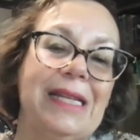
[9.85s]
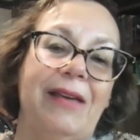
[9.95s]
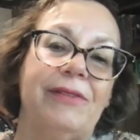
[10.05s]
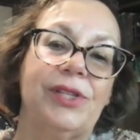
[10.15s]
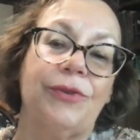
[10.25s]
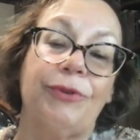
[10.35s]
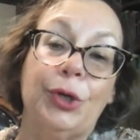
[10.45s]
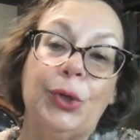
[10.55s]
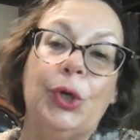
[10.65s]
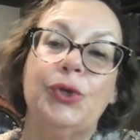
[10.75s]
levels of
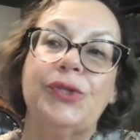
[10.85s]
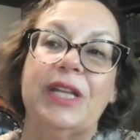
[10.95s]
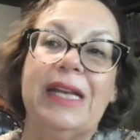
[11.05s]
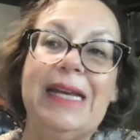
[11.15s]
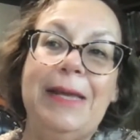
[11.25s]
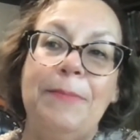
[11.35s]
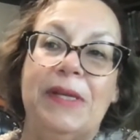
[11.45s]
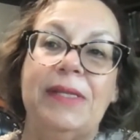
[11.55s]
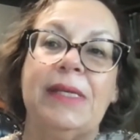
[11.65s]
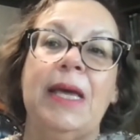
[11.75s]
glucose and
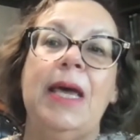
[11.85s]
lipids,